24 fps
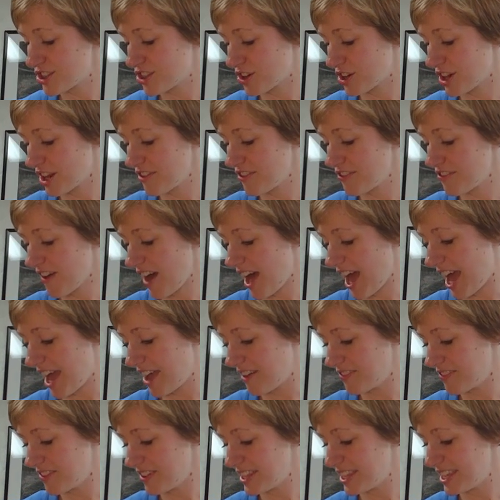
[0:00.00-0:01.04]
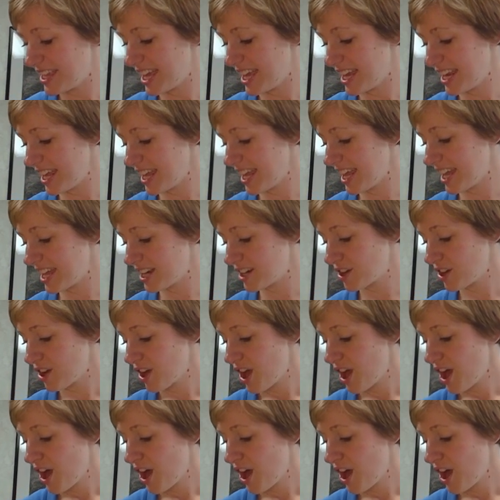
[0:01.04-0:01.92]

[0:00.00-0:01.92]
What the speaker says: 35, Gideon